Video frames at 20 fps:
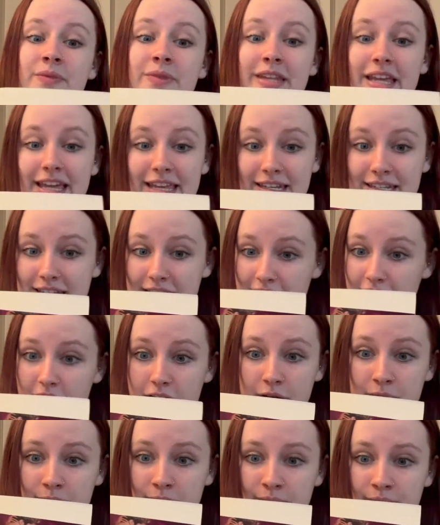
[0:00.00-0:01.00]

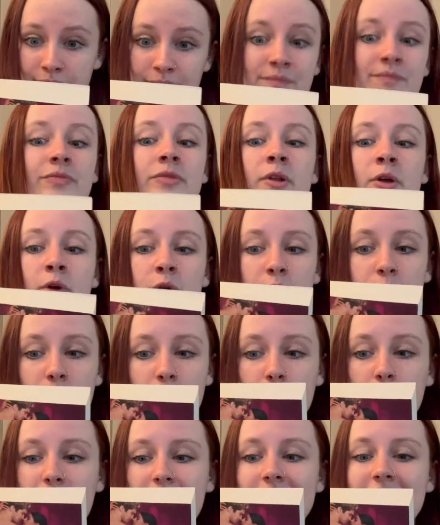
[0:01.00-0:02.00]
India
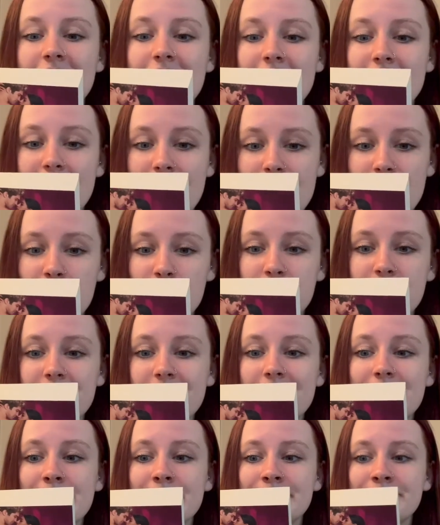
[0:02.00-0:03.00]
who escapes.